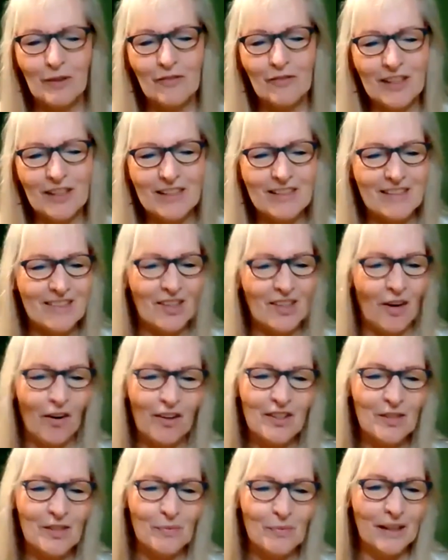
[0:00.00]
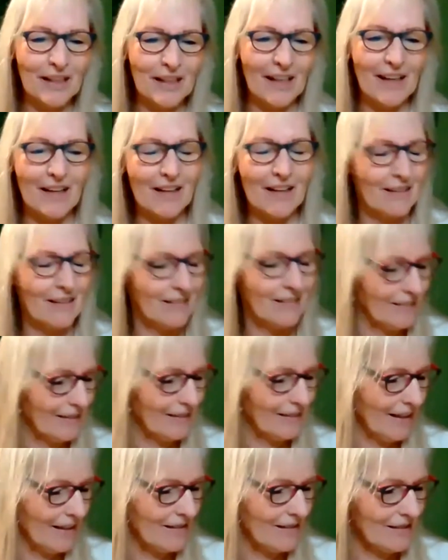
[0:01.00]
Perfect. As hard as we can.
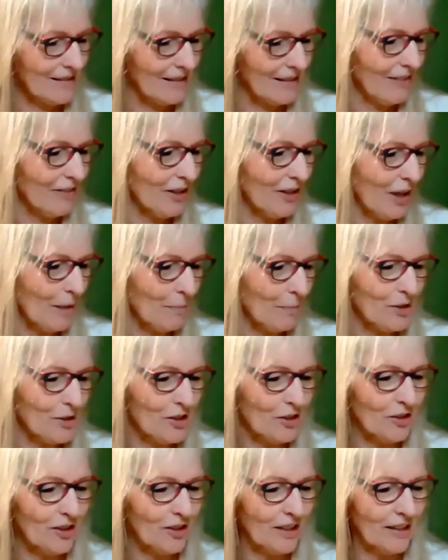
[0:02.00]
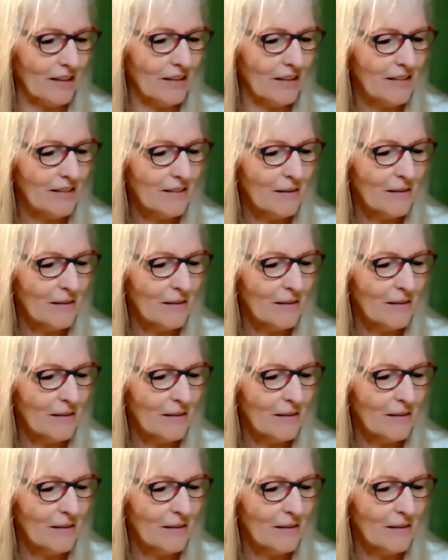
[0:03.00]
Yes. Every opportunity.